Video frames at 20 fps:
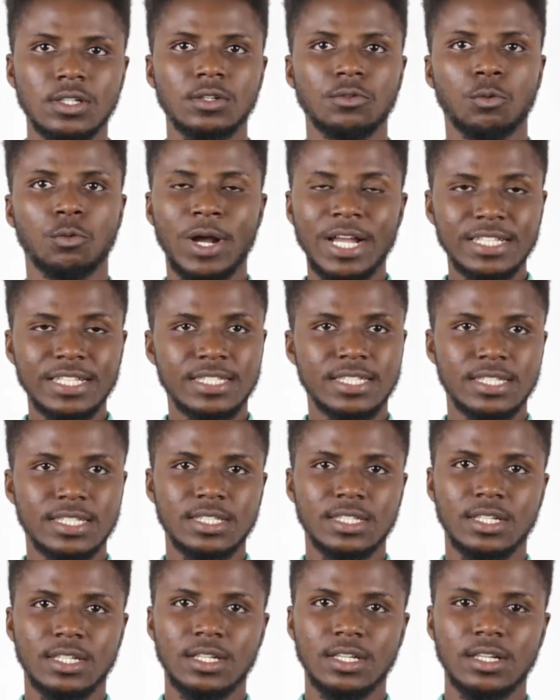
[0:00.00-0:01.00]
wet
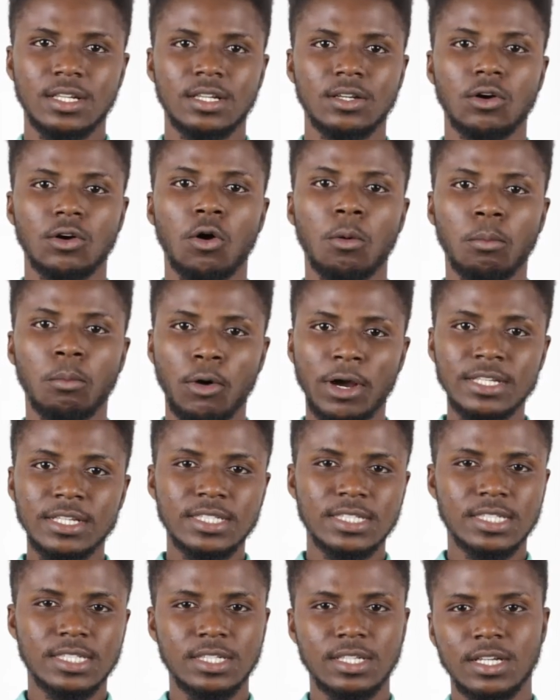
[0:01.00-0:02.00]
or
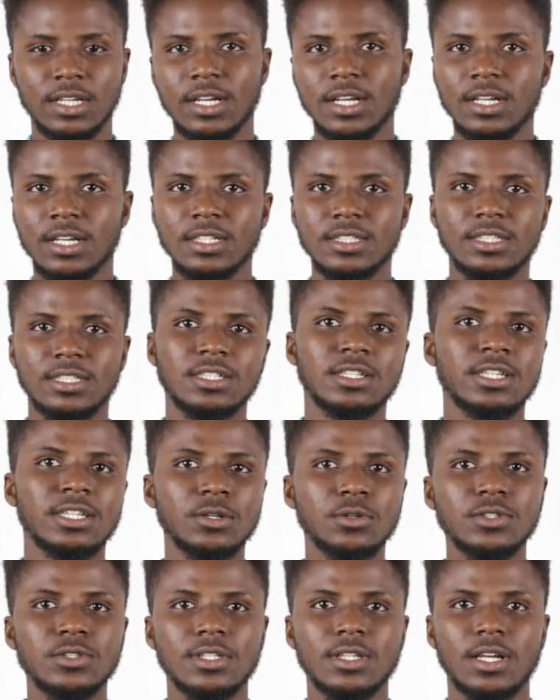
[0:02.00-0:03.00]
moist. The
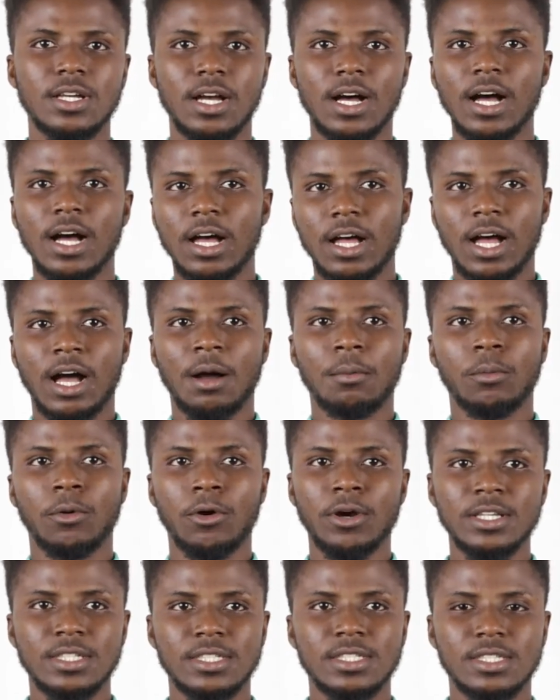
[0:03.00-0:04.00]
gills are
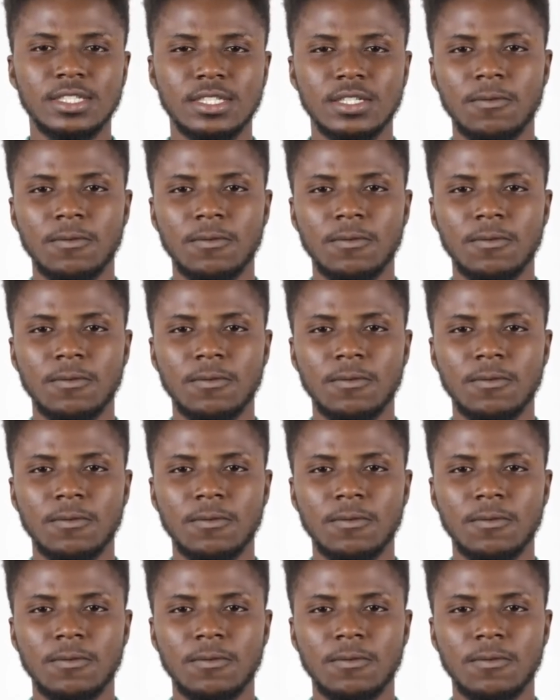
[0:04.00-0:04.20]
moist.